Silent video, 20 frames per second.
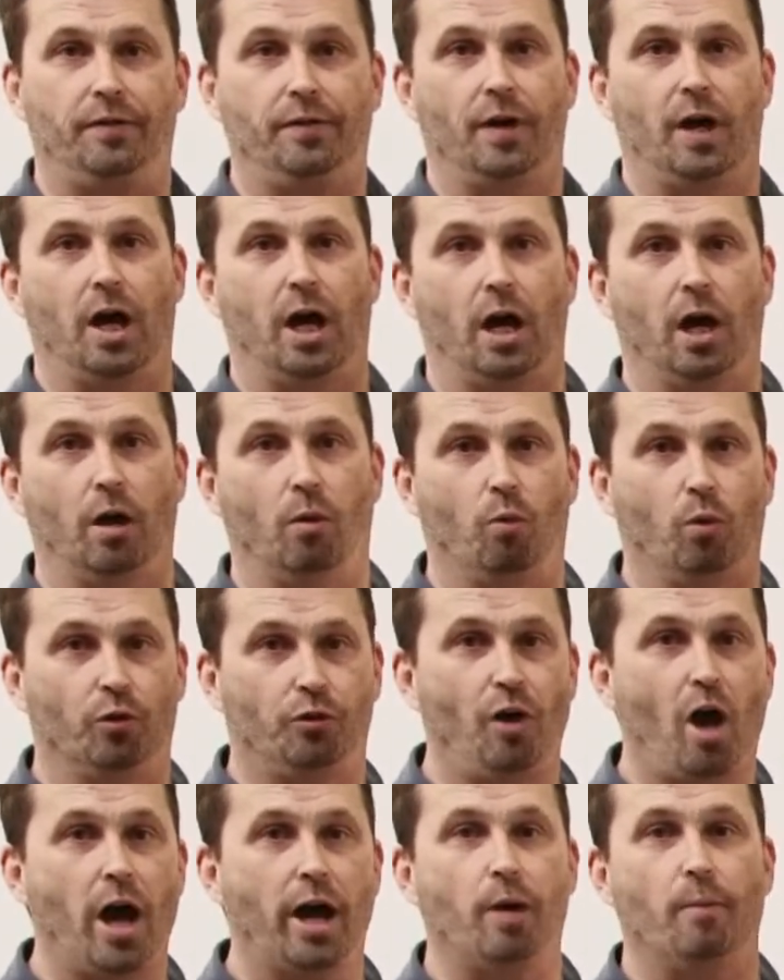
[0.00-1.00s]
we'll
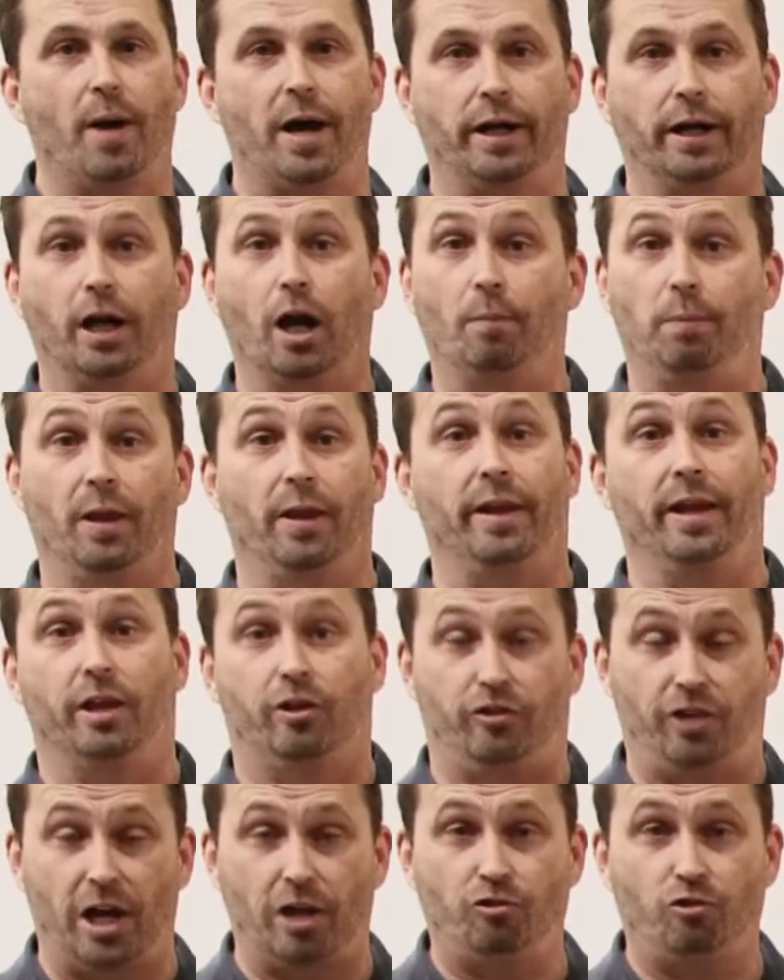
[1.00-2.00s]
talk about a couple of the
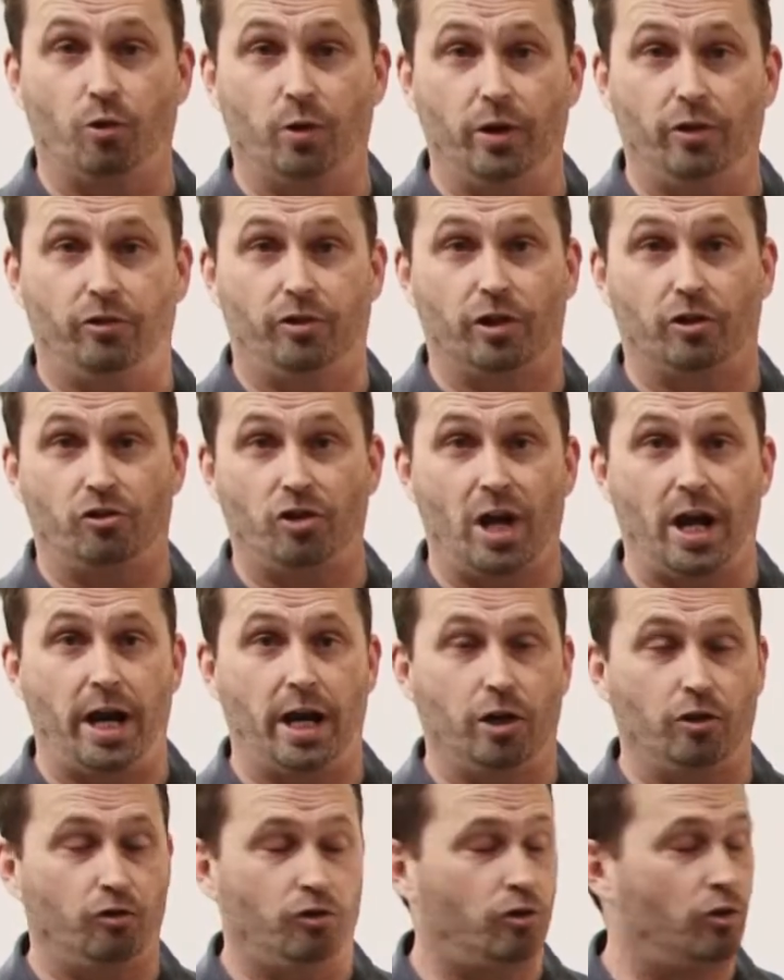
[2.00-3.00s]
accessories that
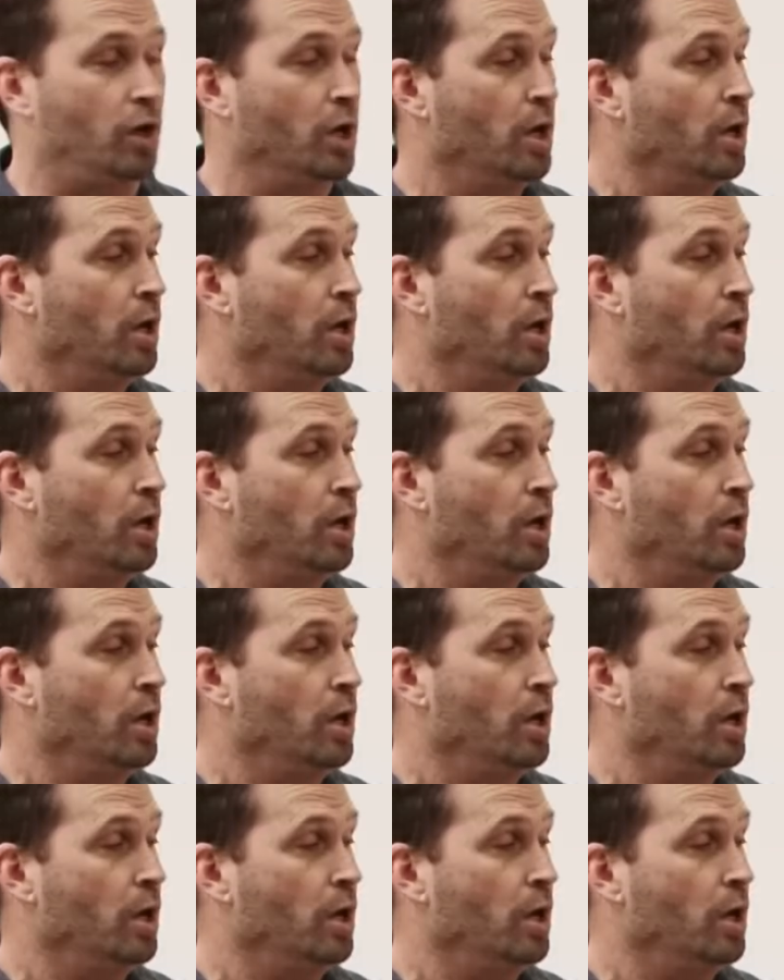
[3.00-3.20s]
changed.